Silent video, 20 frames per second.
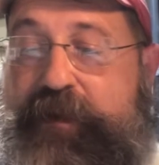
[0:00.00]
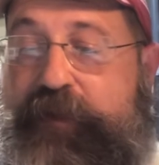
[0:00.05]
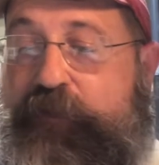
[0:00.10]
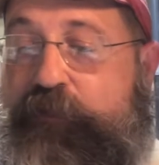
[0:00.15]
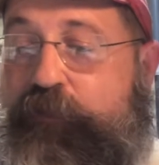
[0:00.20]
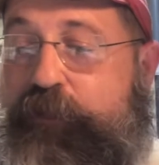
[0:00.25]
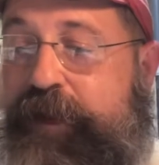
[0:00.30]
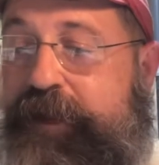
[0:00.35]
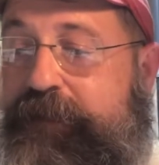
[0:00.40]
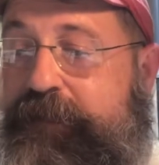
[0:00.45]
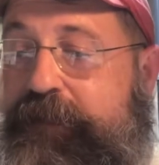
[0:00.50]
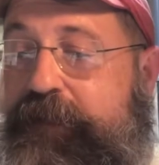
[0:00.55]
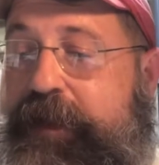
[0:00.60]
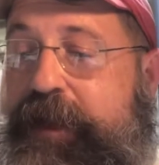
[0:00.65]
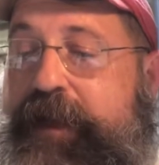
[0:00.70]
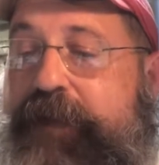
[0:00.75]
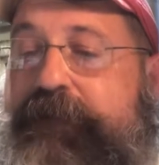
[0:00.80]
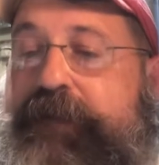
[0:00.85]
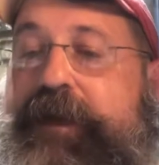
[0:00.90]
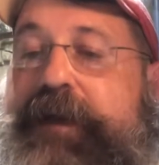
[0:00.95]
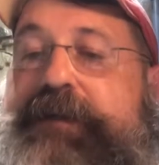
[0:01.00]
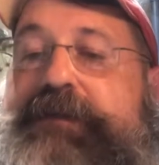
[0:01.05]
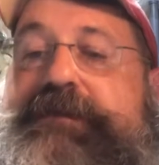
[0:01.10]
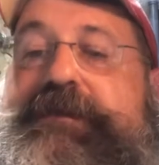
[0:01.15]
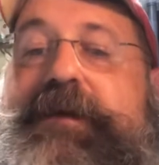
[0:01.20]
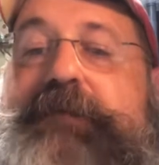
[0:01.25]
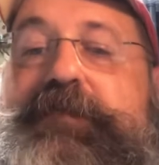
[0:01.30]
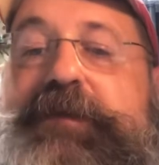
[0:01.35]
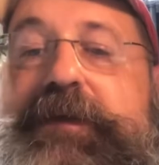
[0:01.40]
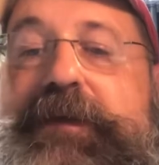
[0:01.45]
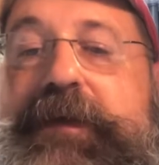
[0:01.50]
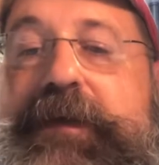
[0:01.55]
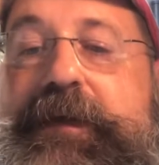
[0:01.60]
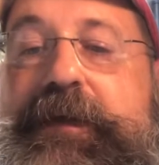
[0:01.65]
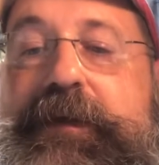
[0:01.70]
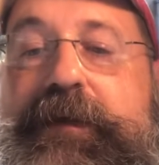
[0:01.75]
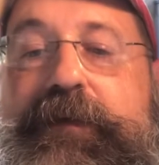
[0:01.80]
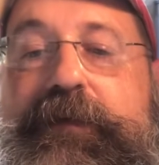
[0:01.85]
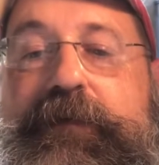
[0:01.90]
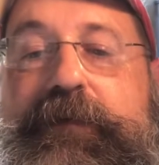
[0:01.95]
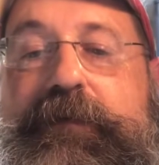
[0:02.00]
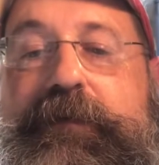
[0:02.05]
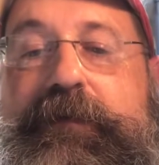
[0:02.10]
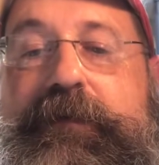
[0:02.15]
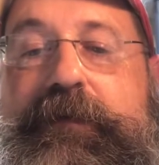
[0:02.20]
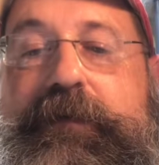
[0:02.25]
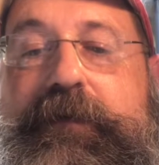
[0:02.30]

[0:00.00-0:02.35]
Well, I've got something here